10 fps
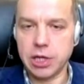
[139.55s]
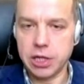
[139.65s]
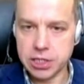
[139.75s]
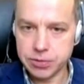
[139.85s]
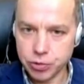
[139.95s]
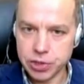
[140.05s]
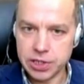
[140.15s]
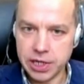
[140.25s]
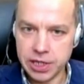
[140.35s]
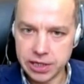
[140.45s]
Uh, let's put it
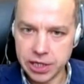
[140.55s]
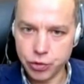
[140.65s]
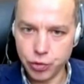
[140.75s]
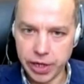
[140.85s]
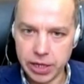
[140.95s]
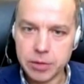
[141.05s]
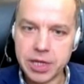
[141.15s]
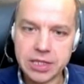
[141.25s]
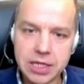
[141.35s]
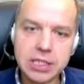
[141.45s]
in, in that way,
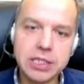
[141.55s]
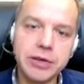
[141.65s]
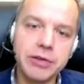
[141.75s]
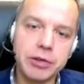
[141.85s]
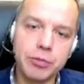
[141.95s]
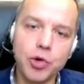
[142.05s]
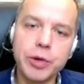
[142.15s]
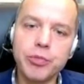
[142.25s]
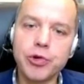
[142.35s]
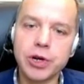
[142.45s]
because that's even
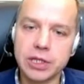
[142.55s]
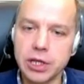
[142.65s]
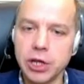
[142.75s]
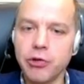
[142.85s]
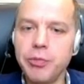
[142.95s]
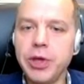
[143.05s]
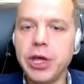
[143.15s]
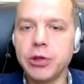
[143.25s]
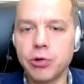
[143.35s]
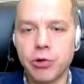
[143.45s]
more important than
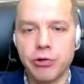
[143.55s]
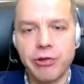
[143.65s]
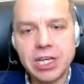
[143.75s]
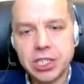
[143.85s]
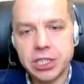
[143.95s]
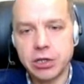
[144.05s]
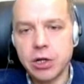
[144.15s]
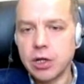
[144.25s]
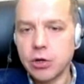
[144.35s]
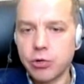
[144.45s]
European or
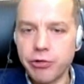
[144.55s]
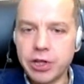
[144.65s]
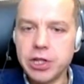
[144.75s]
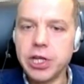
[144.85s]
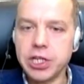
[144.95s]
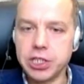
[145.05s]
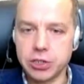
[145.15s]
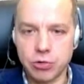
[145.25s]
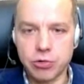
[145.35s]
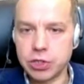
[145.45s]
Russian
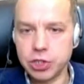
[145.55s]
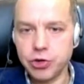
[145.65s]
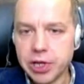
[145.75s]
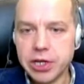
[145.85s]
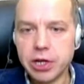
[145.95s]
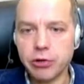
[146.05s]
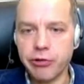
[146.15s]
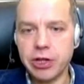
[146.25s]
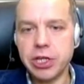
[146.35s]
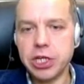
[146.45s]
orientation or geopolitical
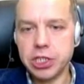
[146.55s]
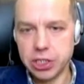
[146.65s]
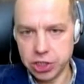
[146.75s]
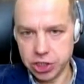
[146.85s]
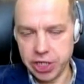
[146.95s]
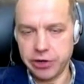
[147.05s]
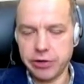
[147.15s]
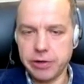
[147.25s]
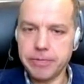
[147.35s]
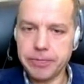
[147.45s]
orientation in general.